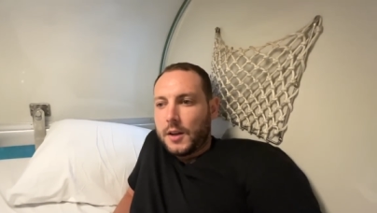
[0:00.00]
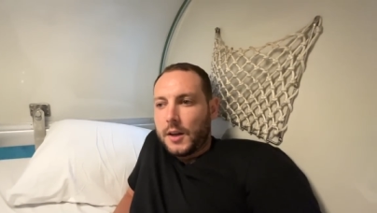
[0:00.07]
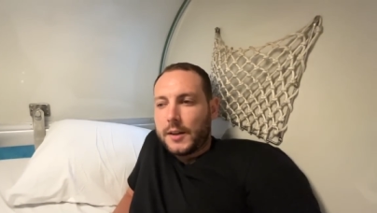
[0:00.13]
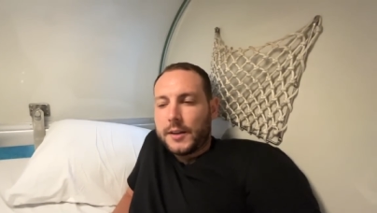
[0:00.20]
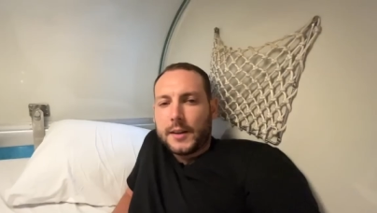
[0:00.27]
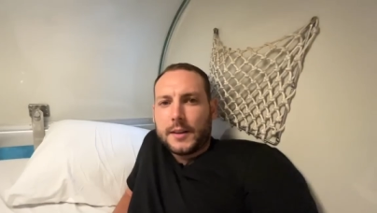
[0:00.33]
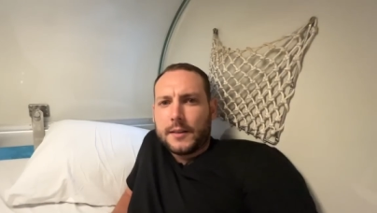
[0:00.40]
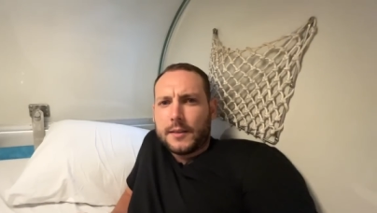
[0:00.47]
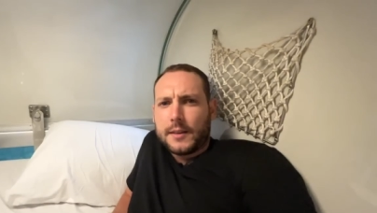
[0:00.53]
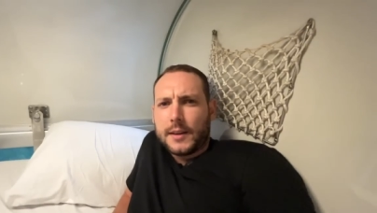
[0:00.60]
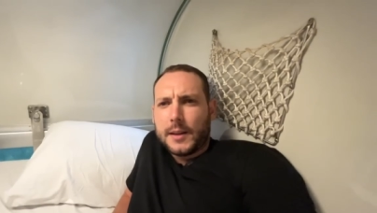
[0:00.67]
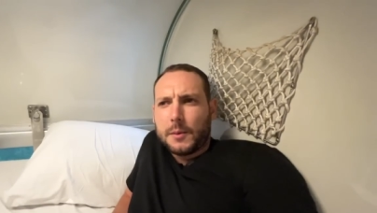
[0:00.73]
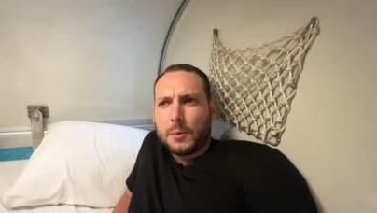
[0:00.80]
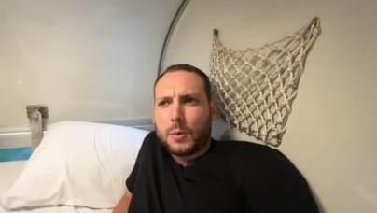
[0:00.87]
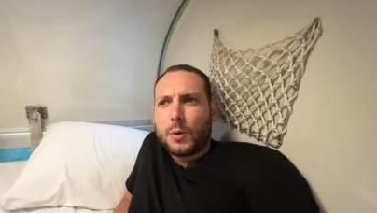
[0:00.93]
I did
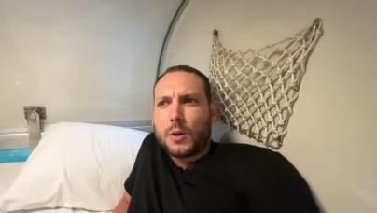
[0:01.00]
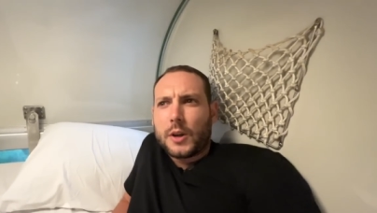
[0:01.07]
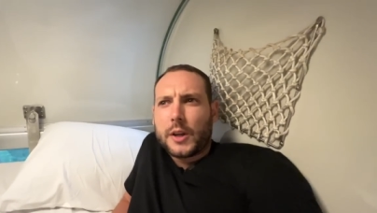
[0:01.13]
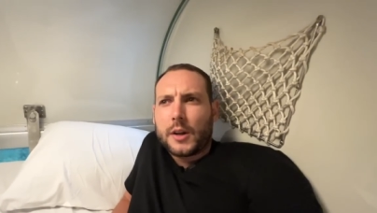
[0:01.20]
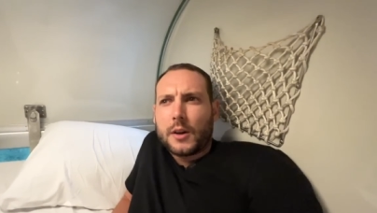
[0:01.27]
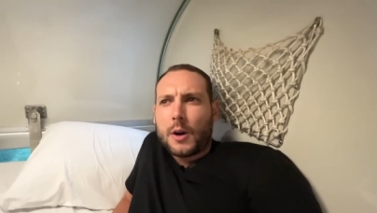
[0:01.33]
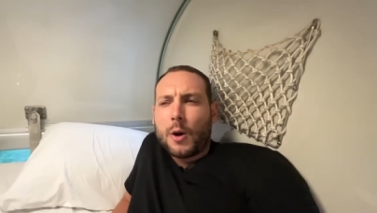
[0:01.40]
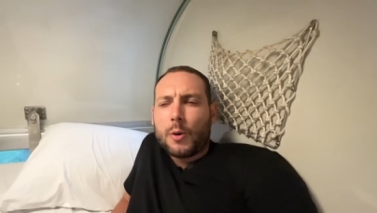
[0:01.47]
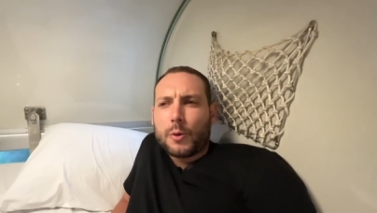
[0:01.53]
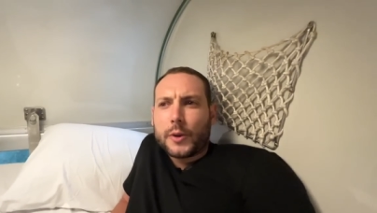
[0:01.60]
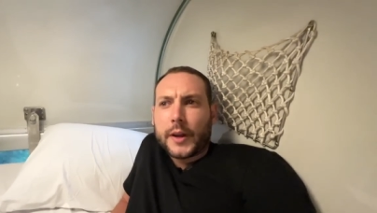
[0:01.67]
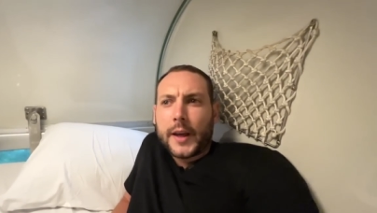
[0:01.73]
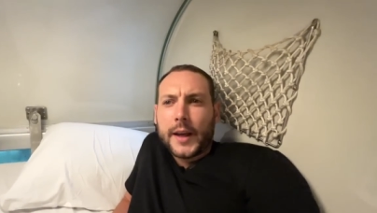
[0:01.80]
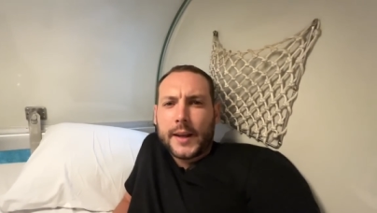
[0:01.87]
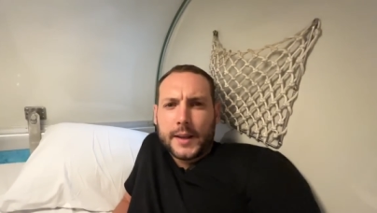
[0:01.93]
sleep quite
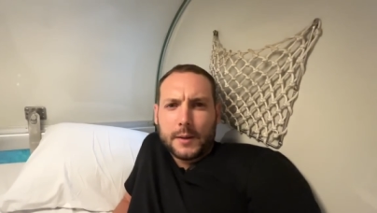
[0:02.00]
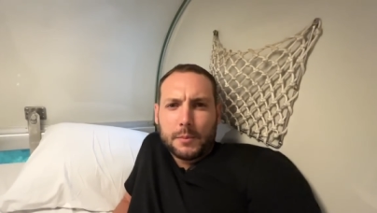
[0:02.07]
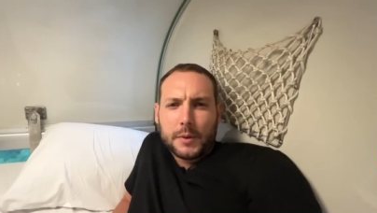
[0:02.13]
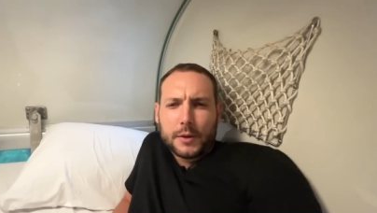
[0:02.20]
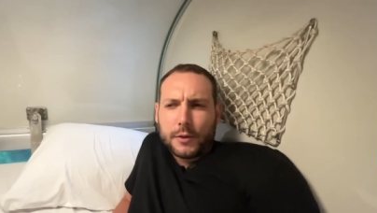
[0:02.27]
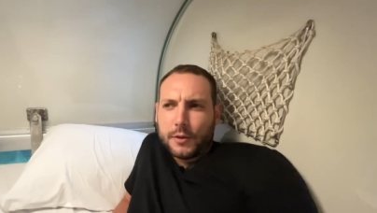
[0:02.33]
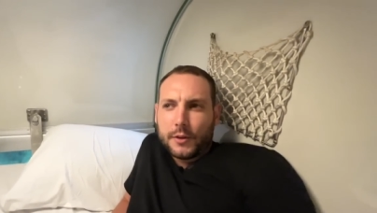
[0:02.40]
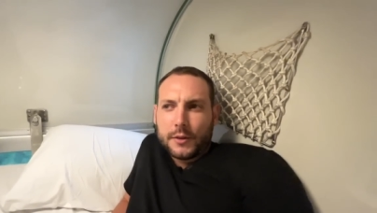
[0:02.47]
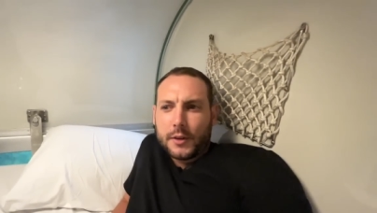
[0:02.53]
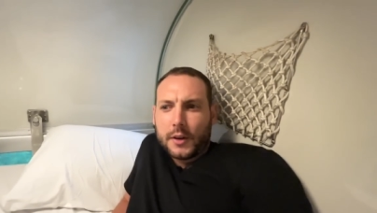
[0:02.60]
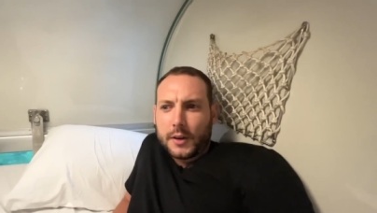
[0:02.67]
okay because